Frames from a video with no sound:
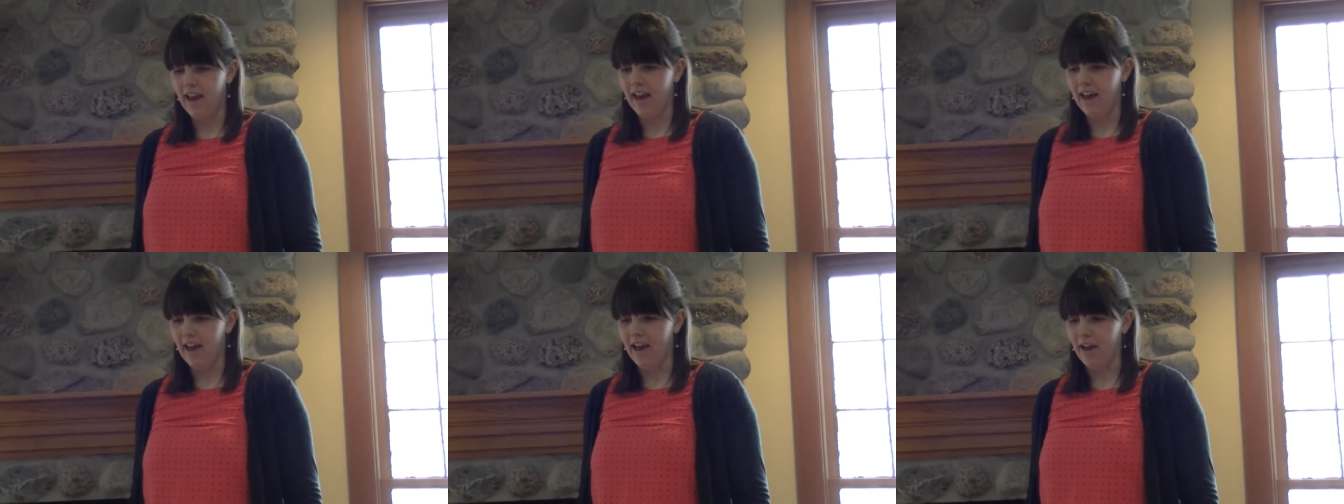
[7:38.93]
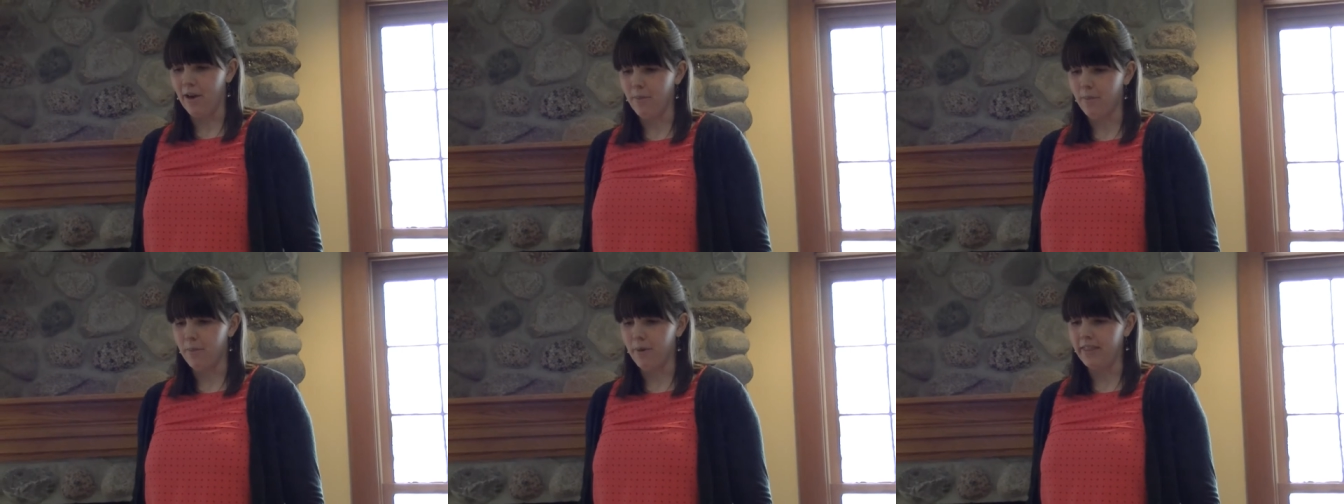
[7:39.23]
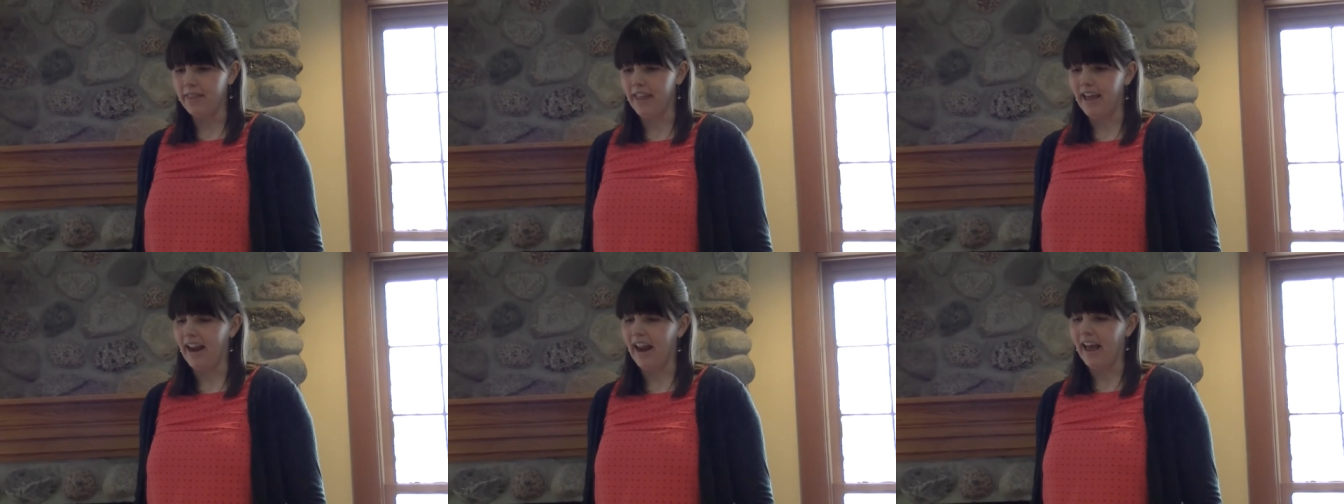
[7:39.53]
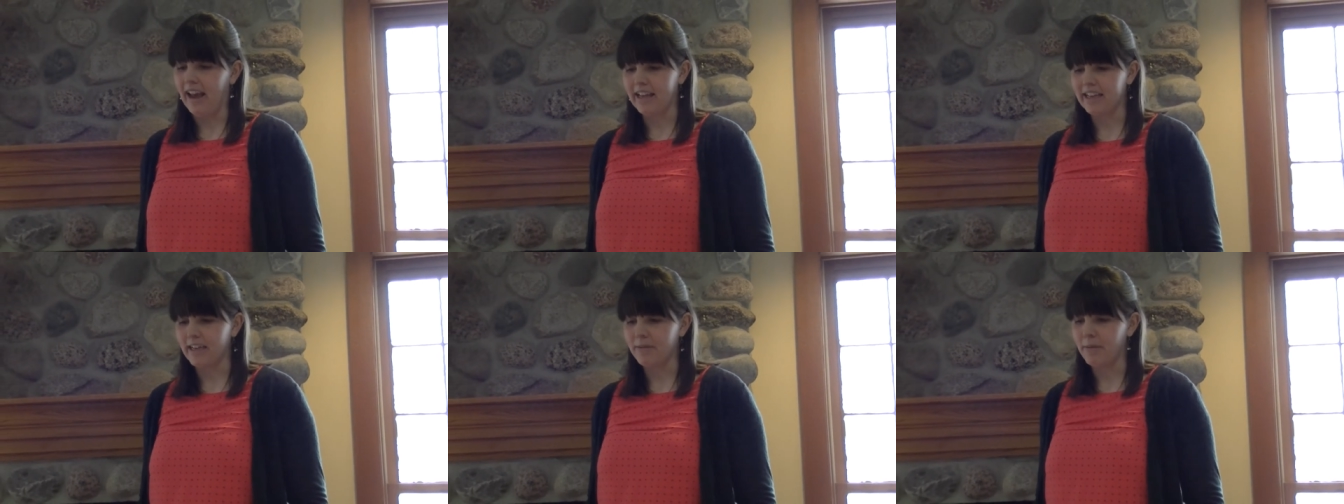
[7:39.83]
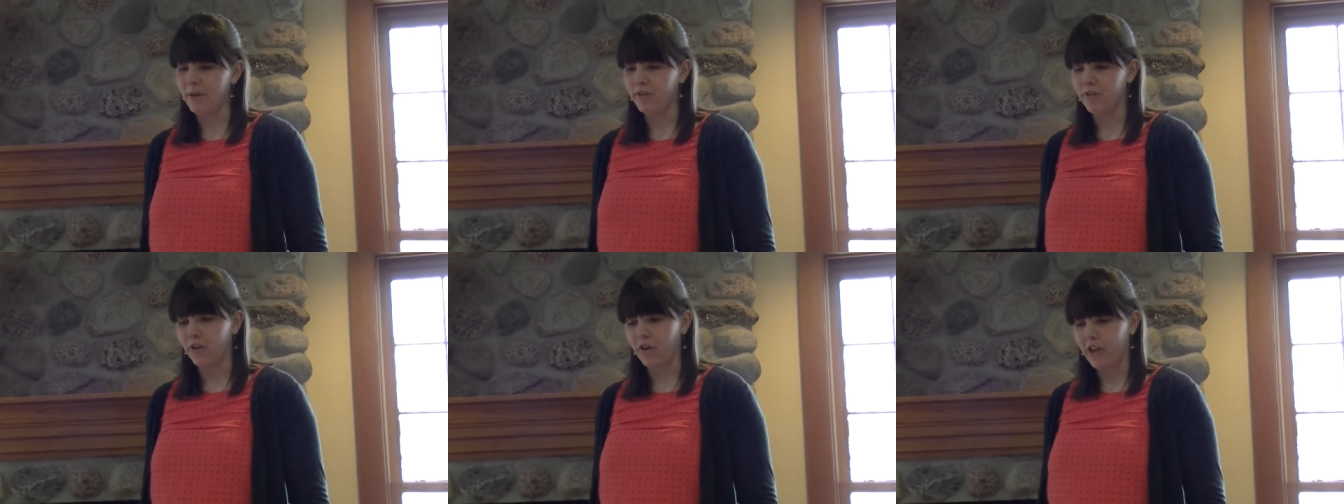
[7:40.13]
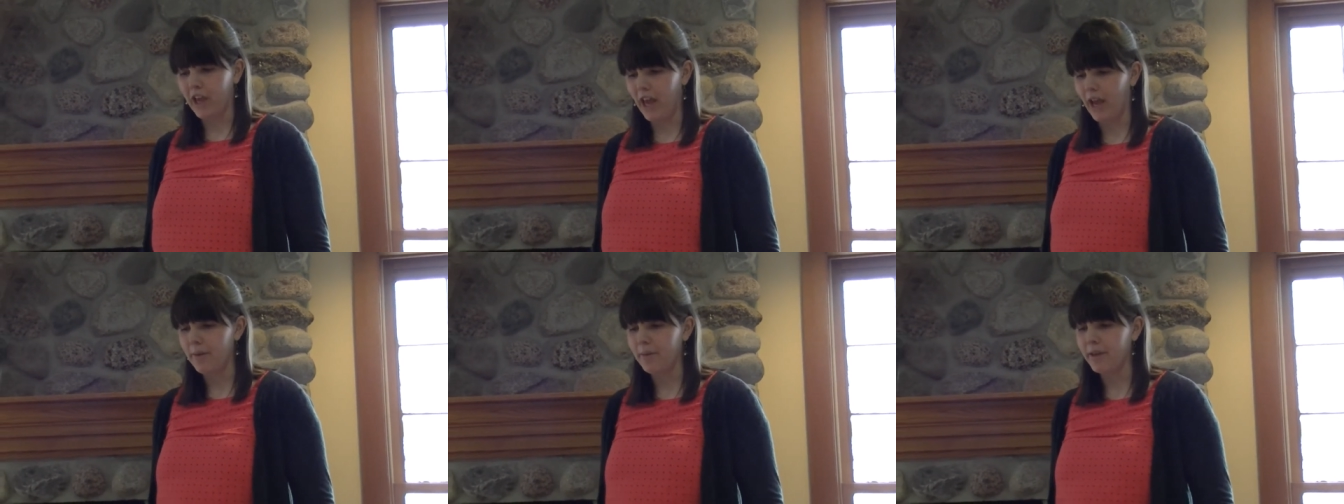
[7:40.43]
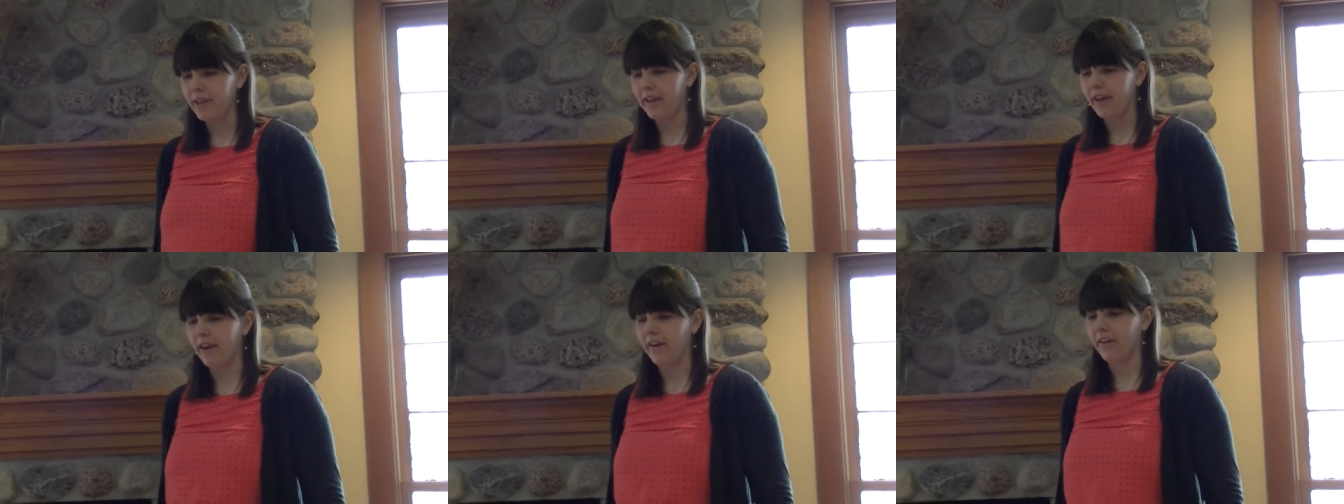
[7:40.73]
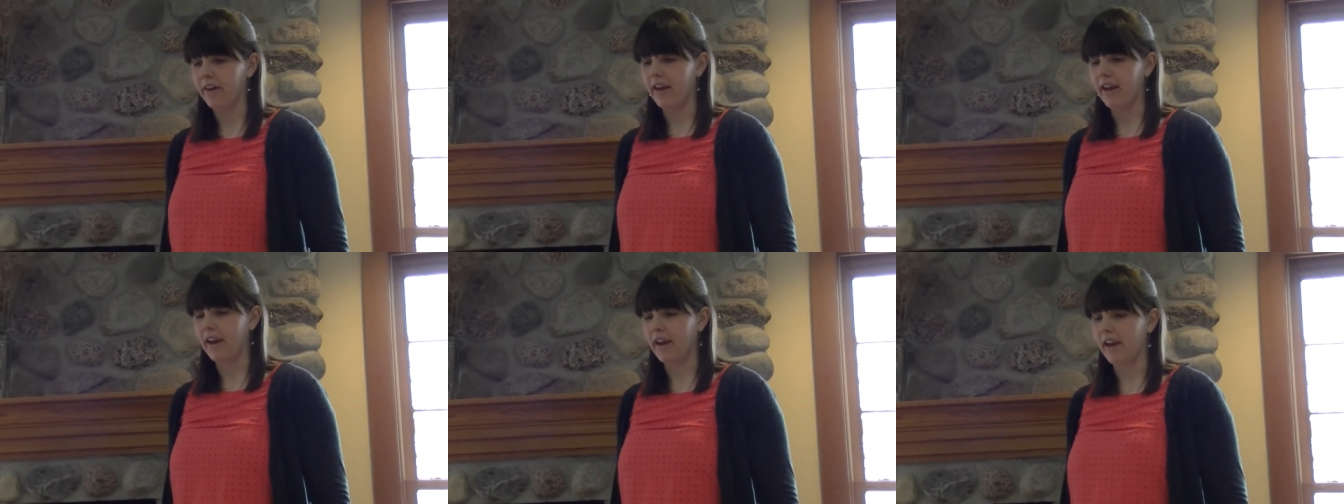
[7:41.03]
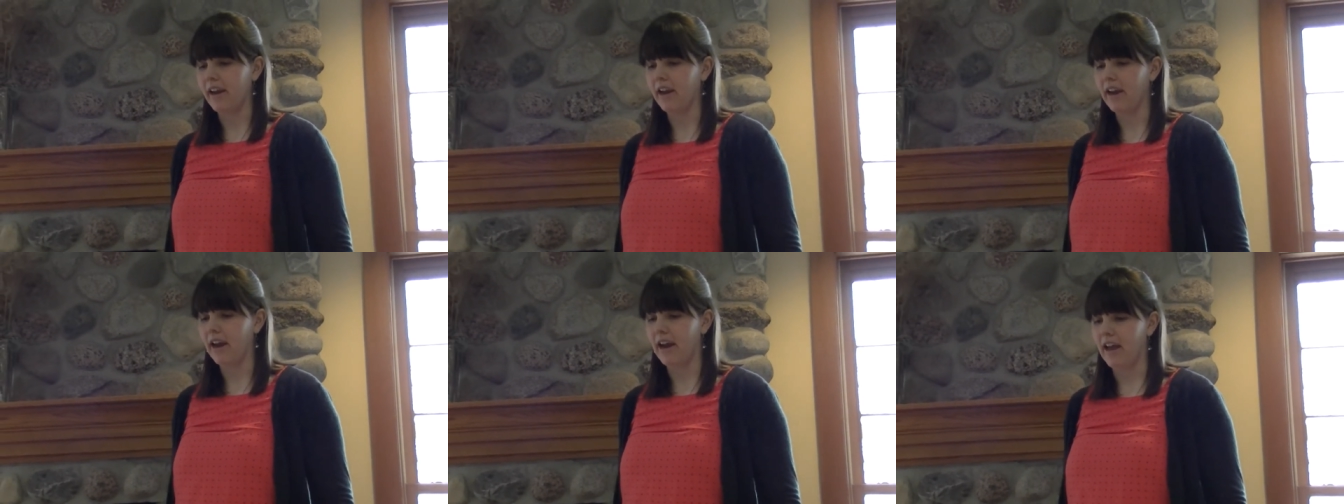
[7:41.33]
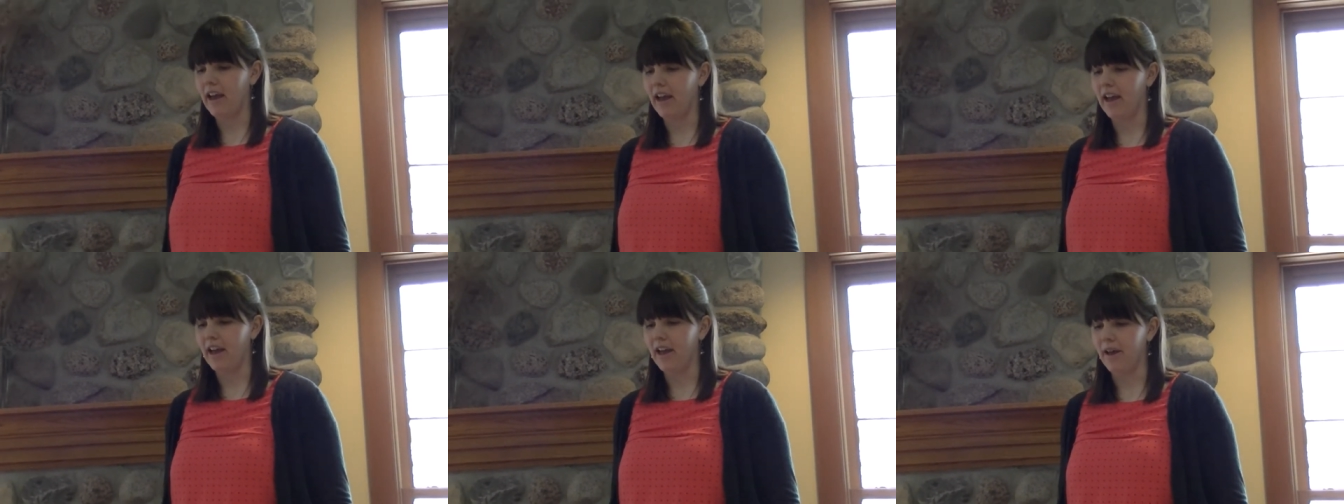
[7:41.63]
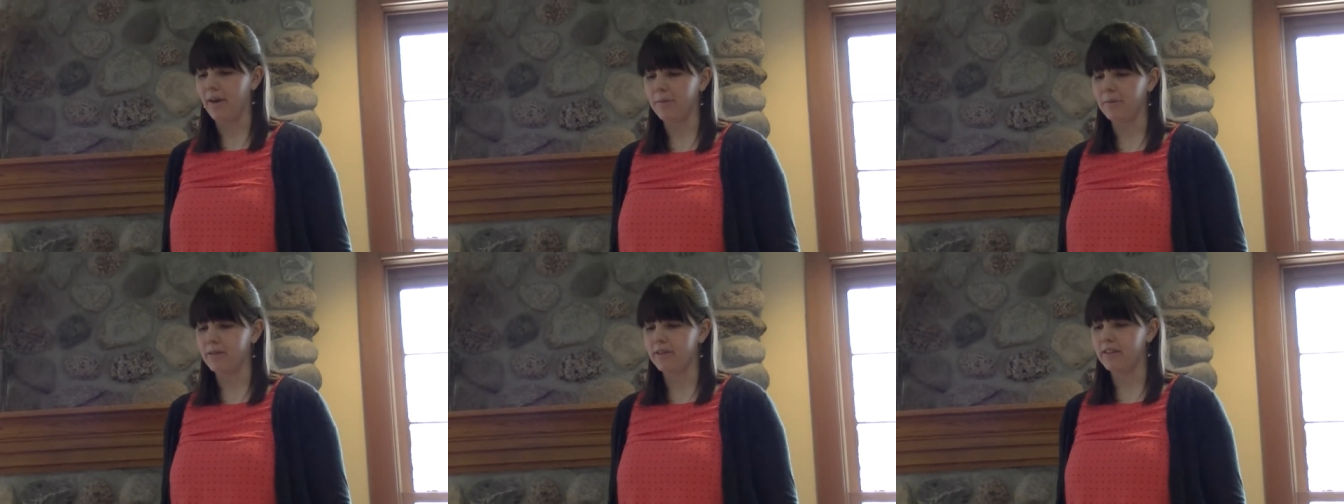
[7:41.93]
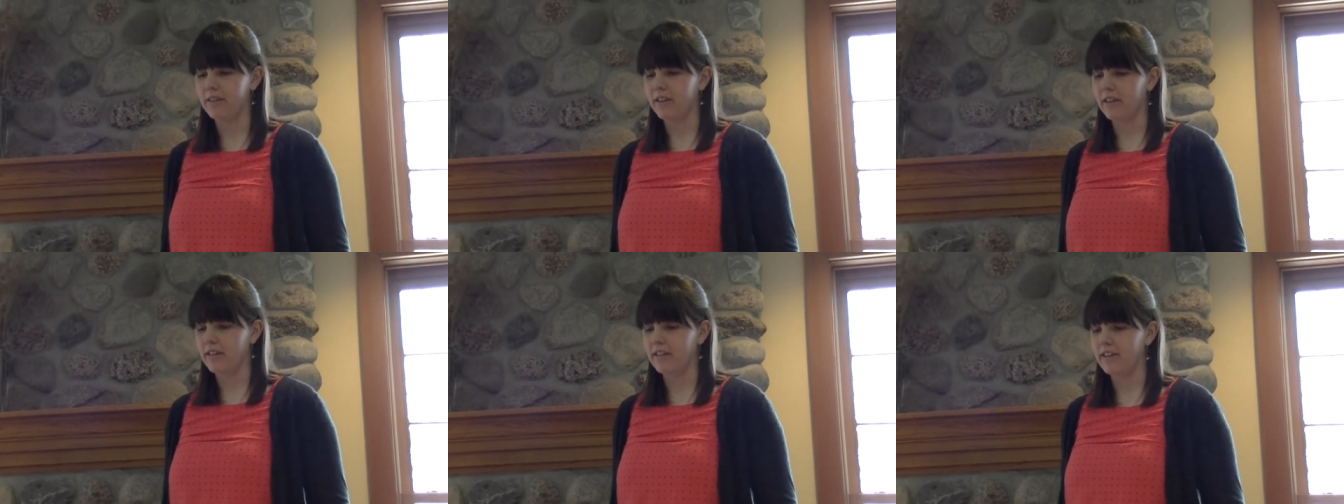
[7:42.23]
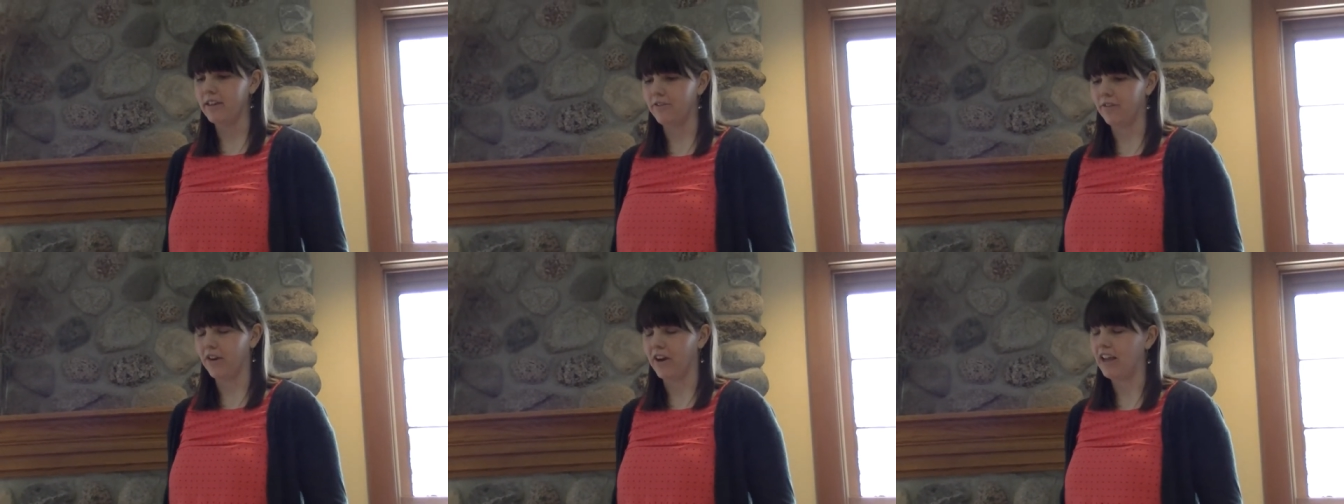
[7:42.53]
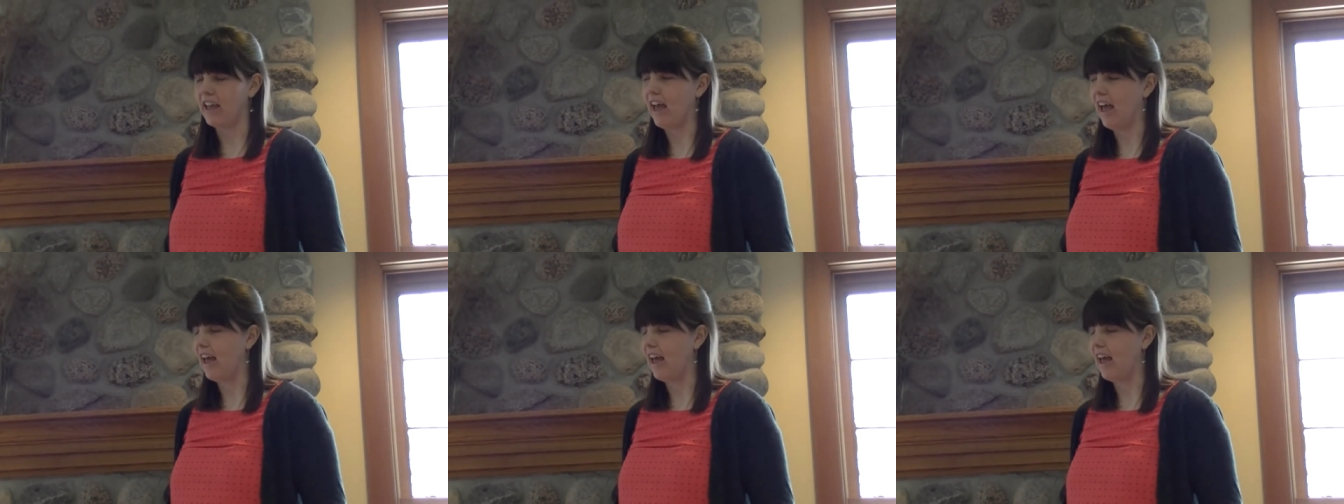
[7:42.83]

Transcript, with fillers: Um, but that academic vocabulary, uh, different